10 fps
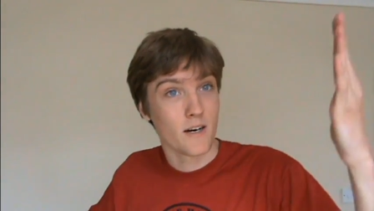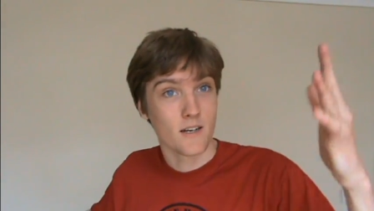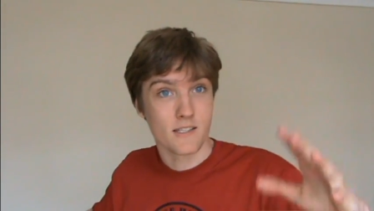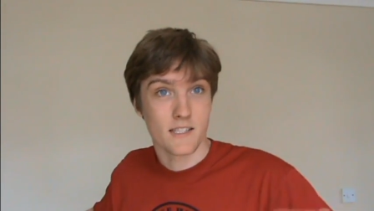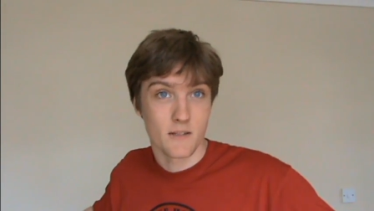
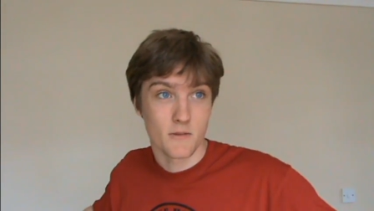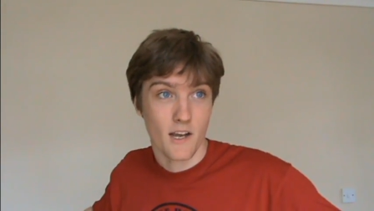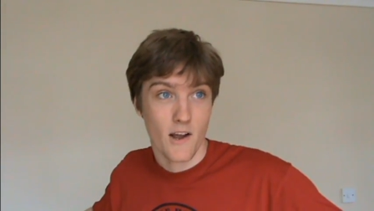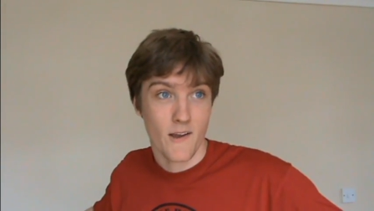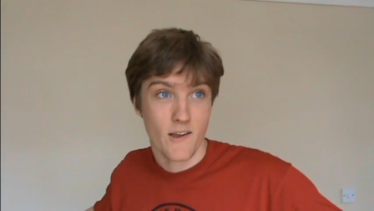past and he was
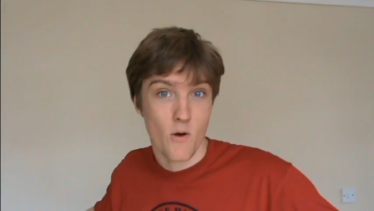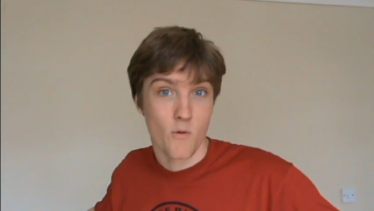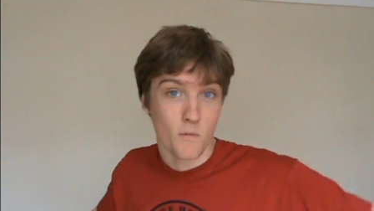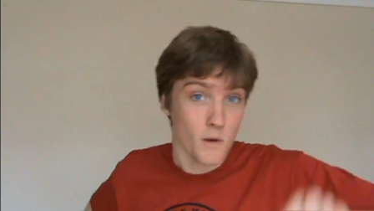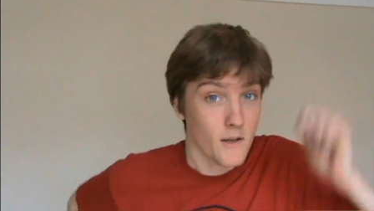like, okay,
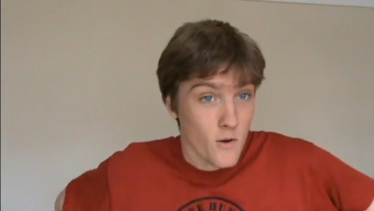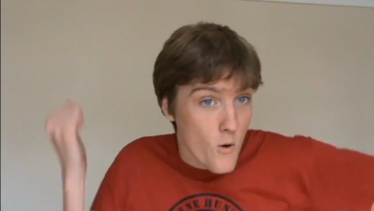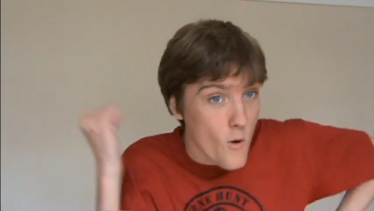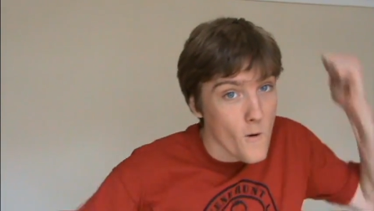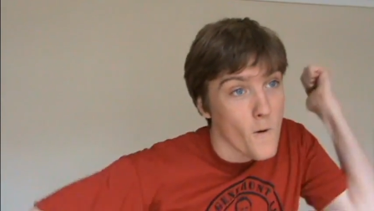go, I'm gonna go.
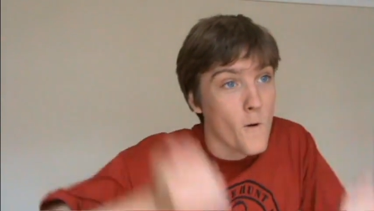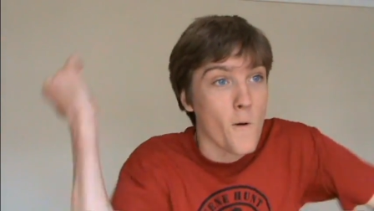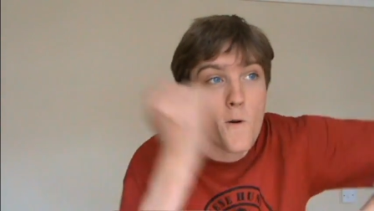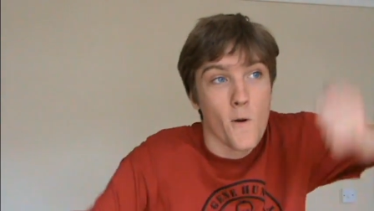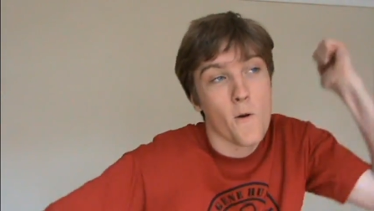
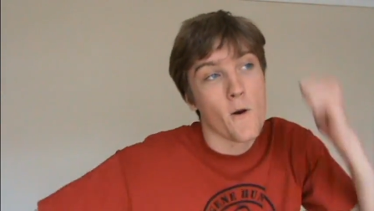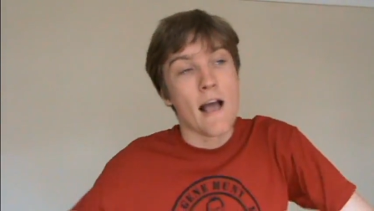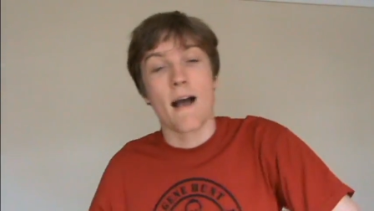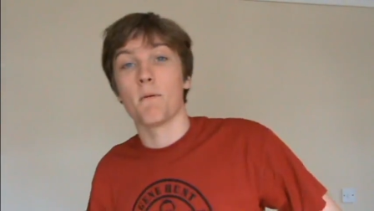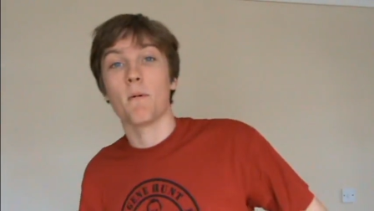
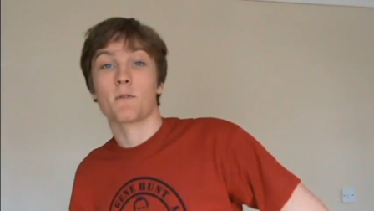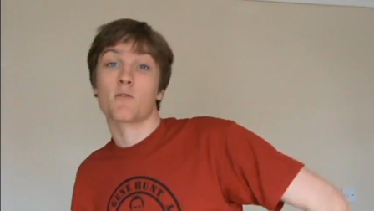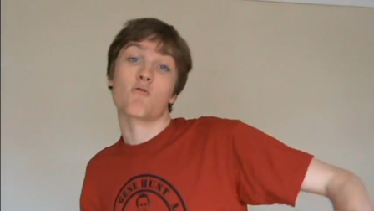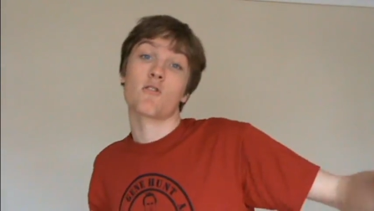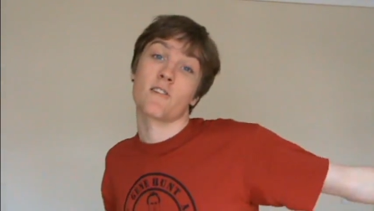And my mum was just